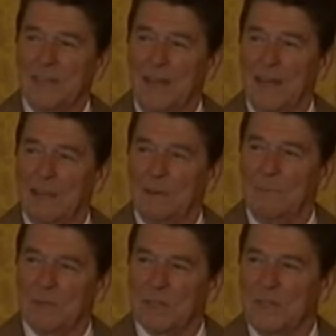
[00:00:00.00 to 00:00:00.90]
in Hollywood
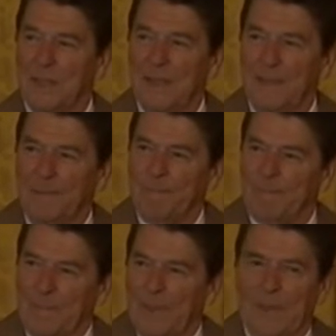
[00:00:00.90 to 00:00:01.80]
was
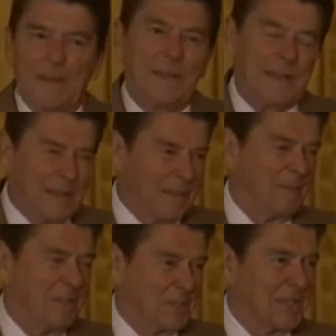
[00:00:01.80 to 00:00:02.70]

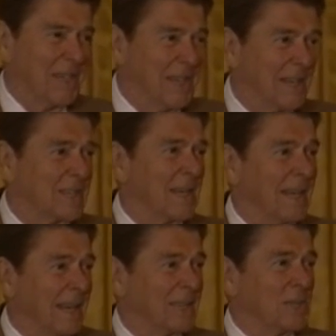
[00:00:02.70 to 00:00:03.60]
Give me the city desk, I
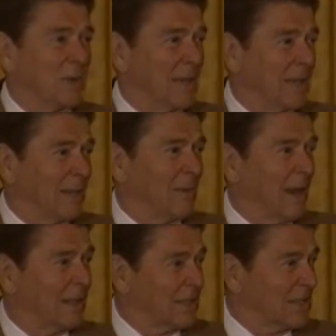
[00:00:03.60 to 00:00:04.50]
got a story that'll
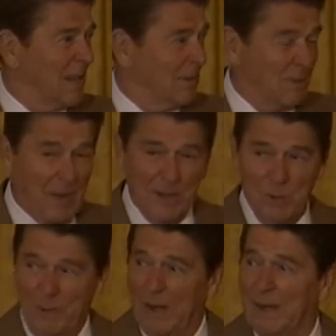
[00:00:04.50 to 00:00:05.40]
crack this town wide open.